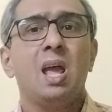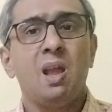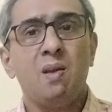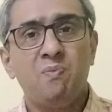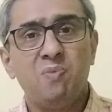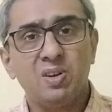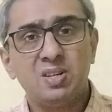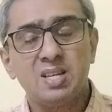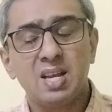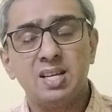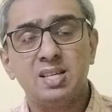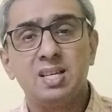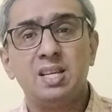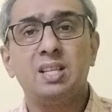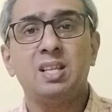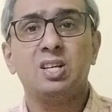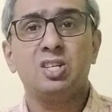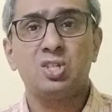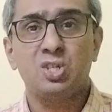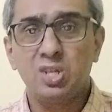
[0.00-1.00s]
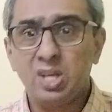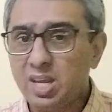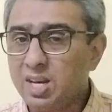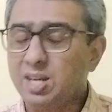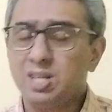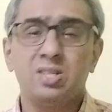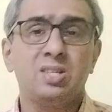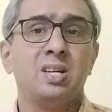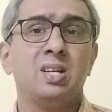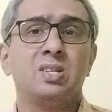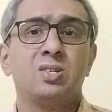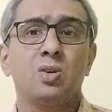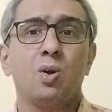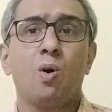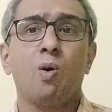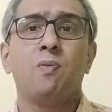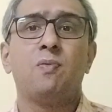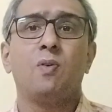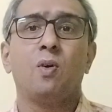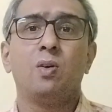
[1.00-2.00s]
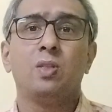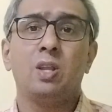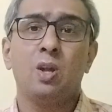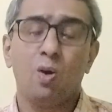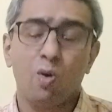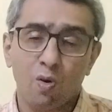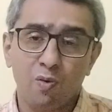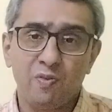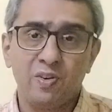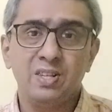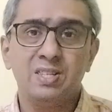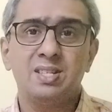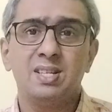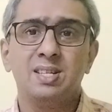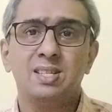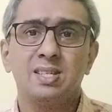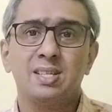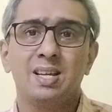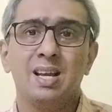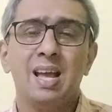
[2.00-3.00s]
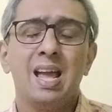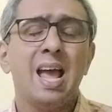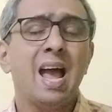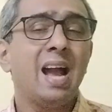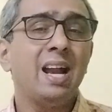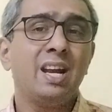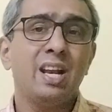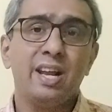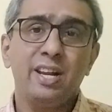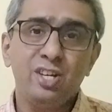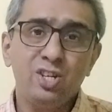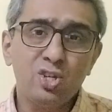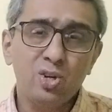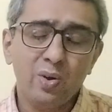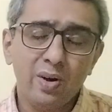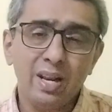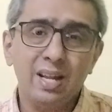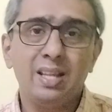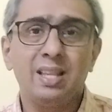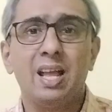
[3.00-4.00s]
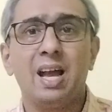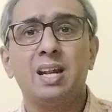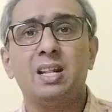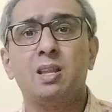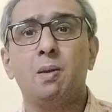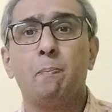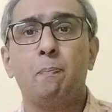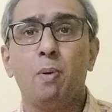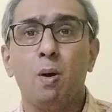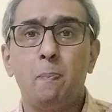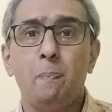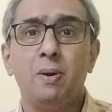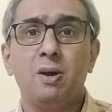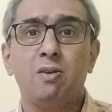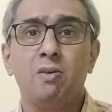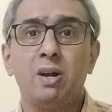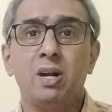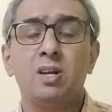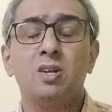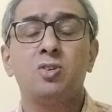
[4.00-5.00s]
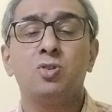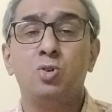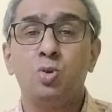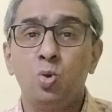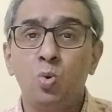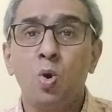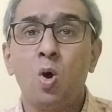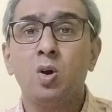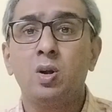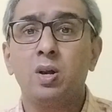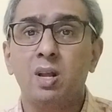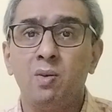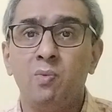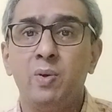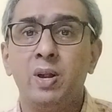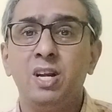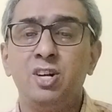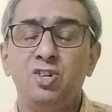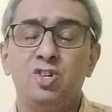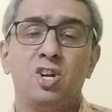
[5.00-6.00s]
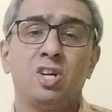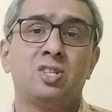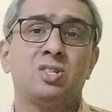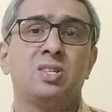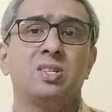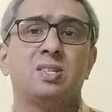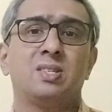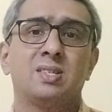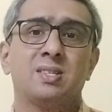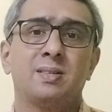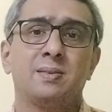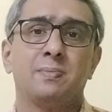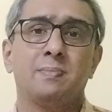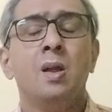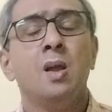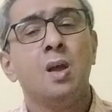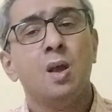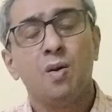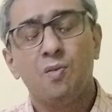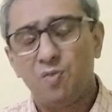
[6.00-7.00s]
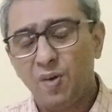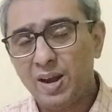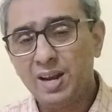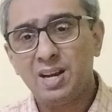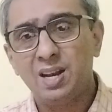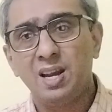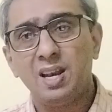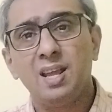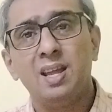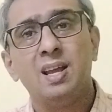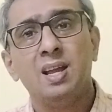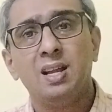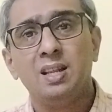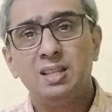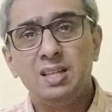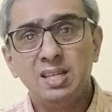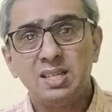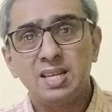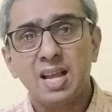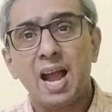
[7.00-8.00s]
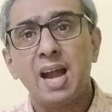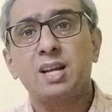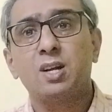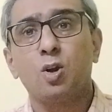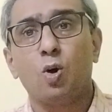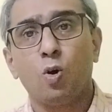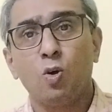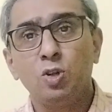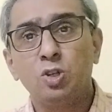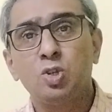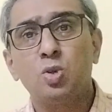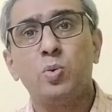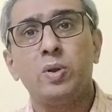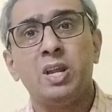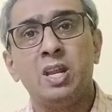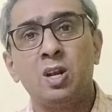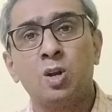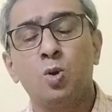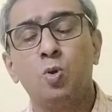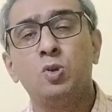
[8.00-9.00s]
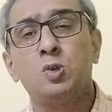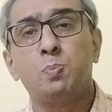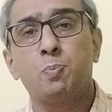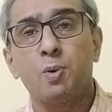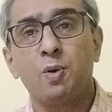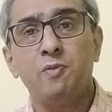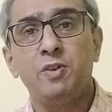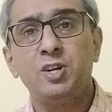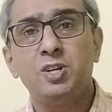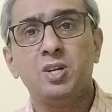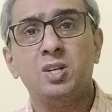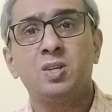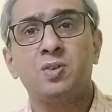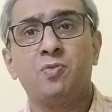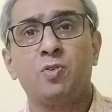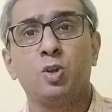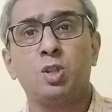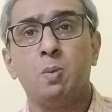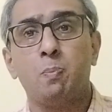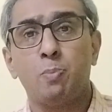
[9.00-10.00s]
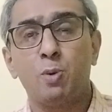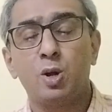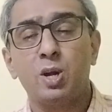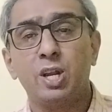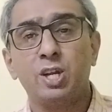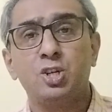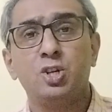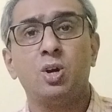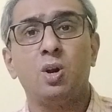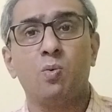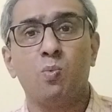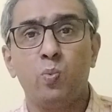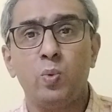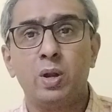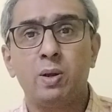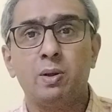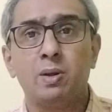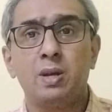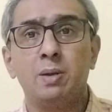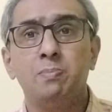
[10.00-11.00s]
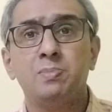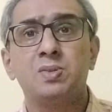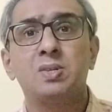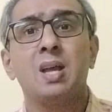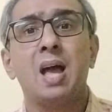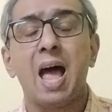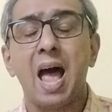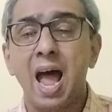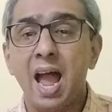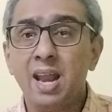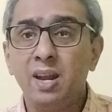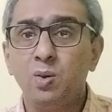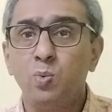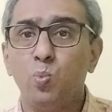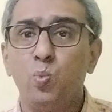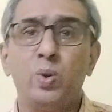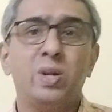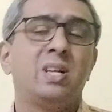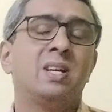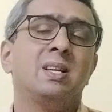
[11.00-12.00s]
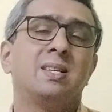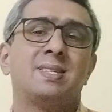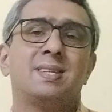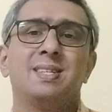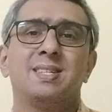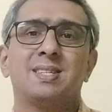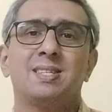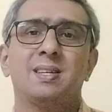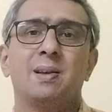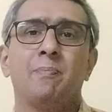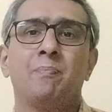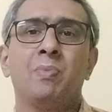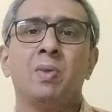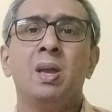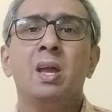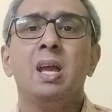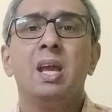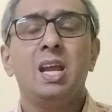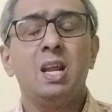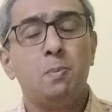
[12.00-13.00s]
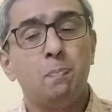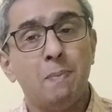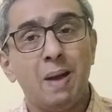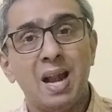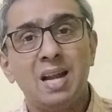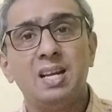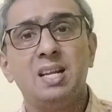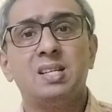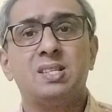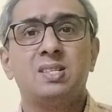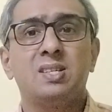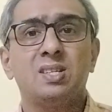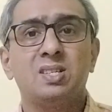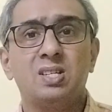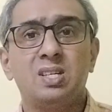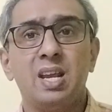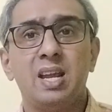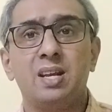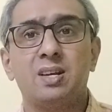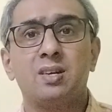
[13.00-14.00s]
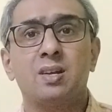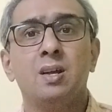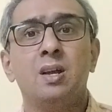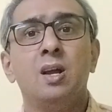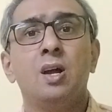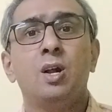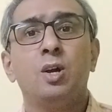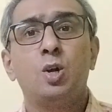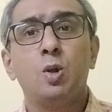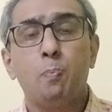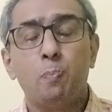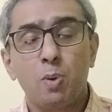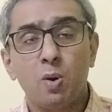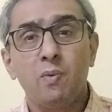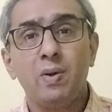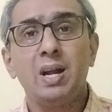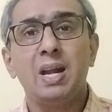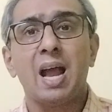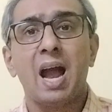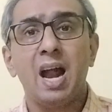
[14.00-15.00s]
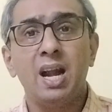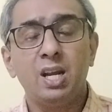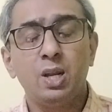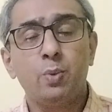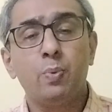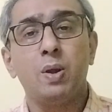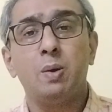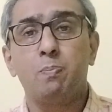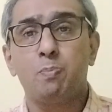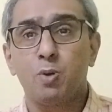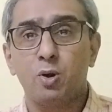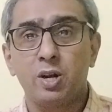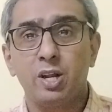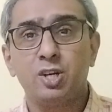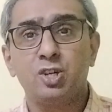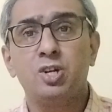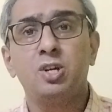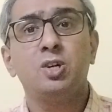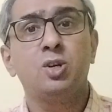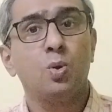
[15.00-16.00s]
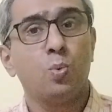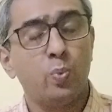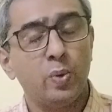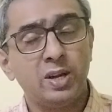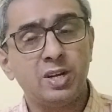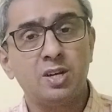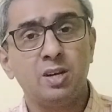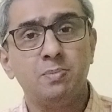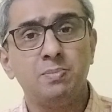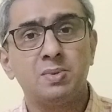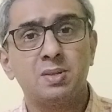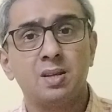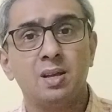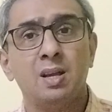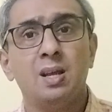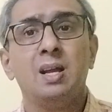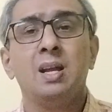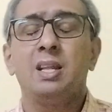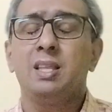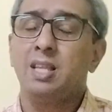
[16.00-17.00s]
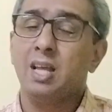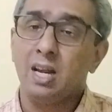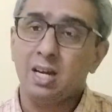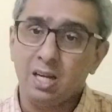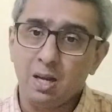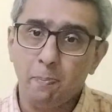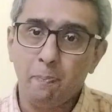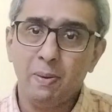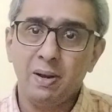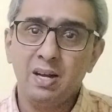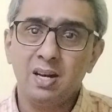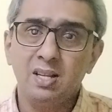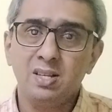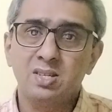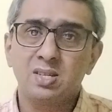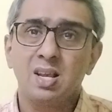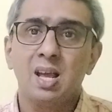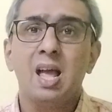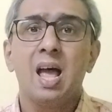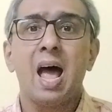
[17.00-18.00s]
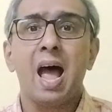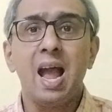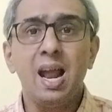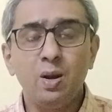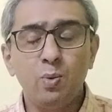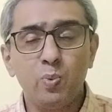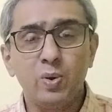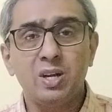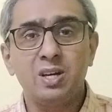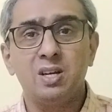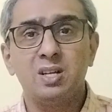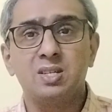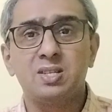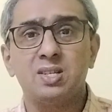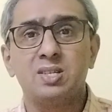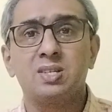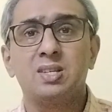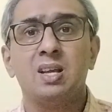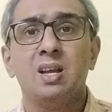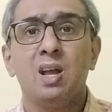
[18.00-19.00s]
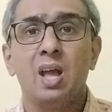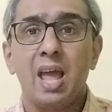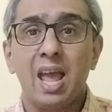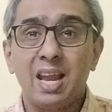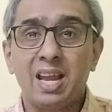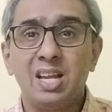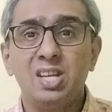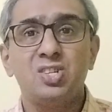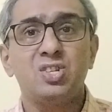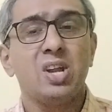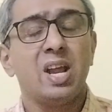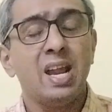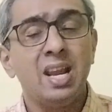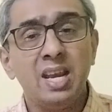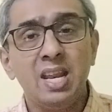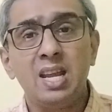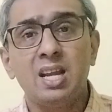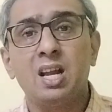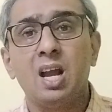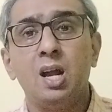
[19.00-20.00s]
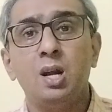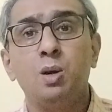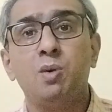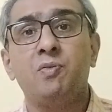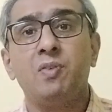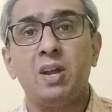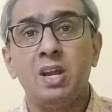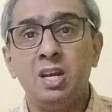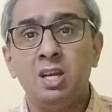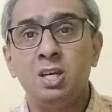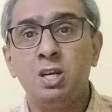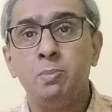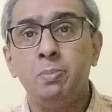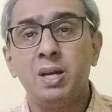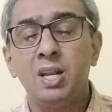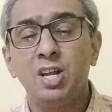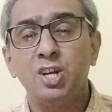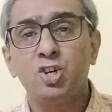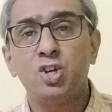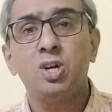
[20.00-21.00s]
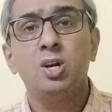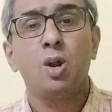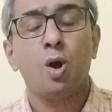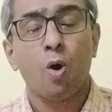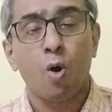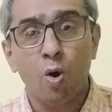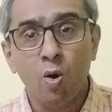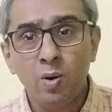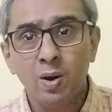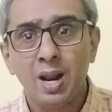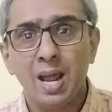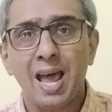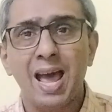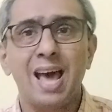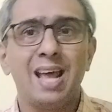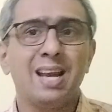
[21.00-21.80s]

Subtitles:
emphasizing the seriousness of the offences and ensuring that the perpetrators do not evade justice. Finally, this act also includes provisions for the protection of victims and witnesses. It mandates the state to provide adequate protection to victims, their dependents and witnesses against any kind of intimidation or